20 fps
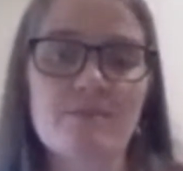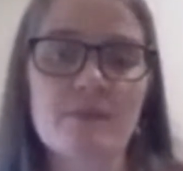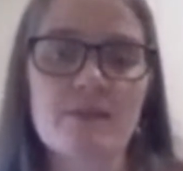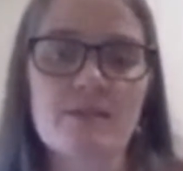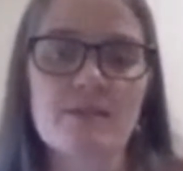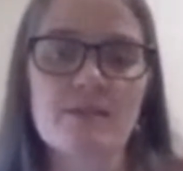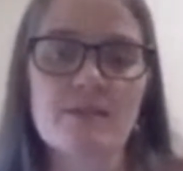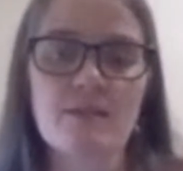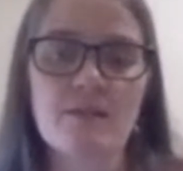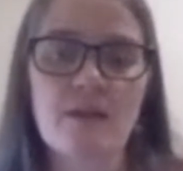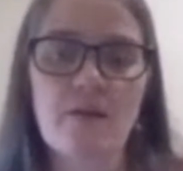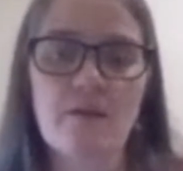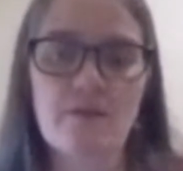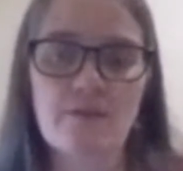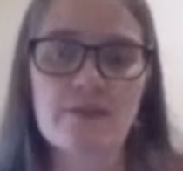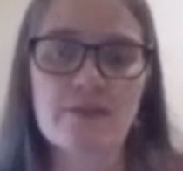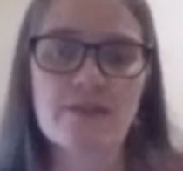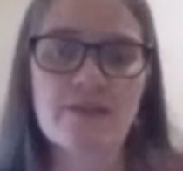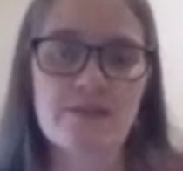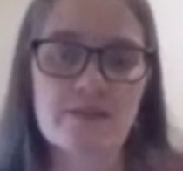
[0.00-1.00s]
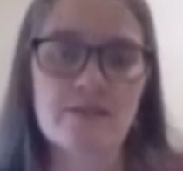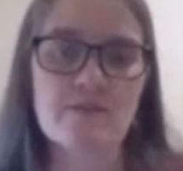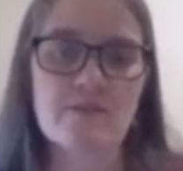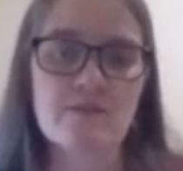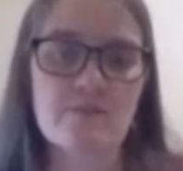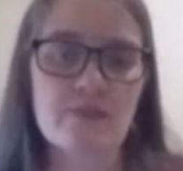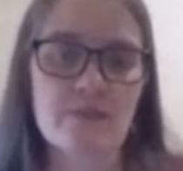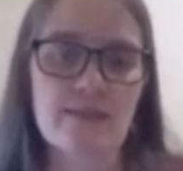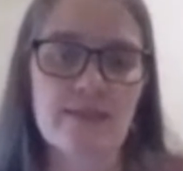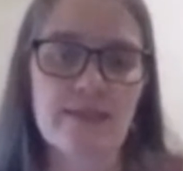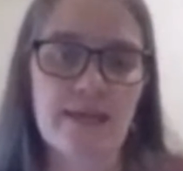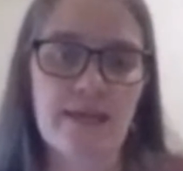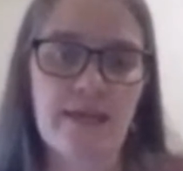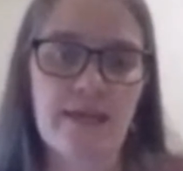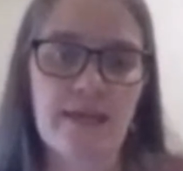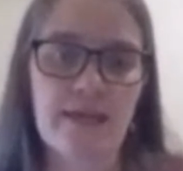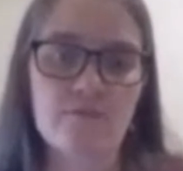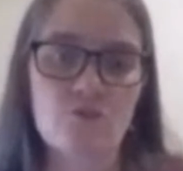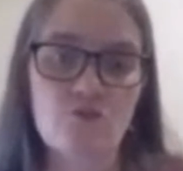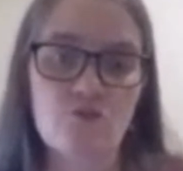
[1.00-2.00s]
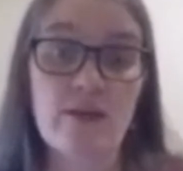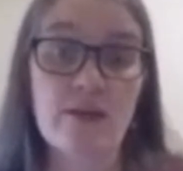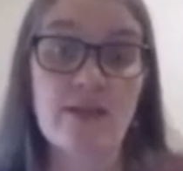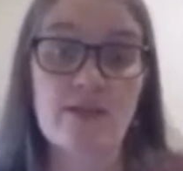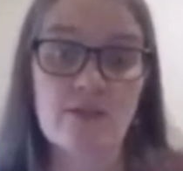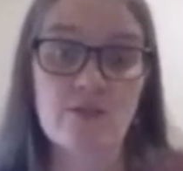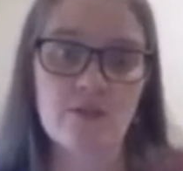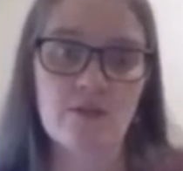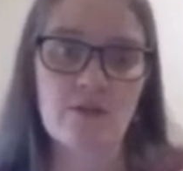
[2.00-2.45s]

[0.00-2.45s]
Because I think this is a really key trend